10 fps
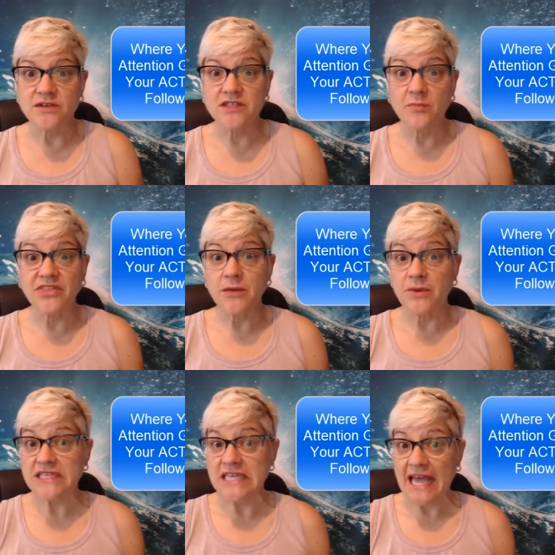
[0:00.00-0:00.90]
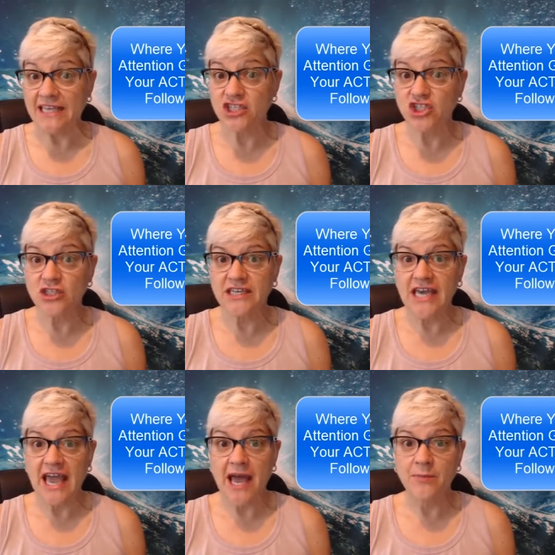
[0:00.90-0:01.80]
or something potentially
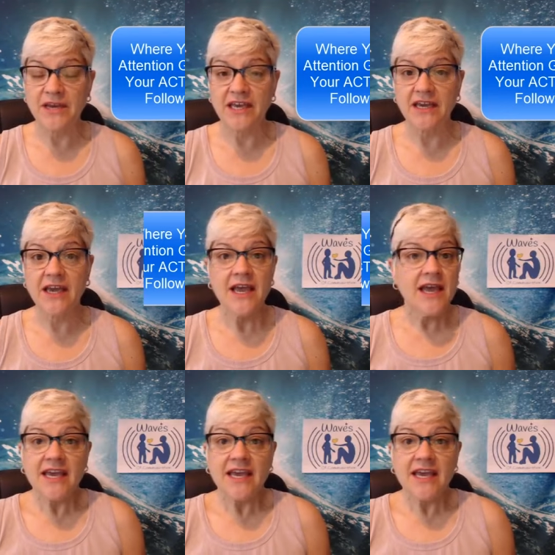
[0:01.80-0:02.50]
happening,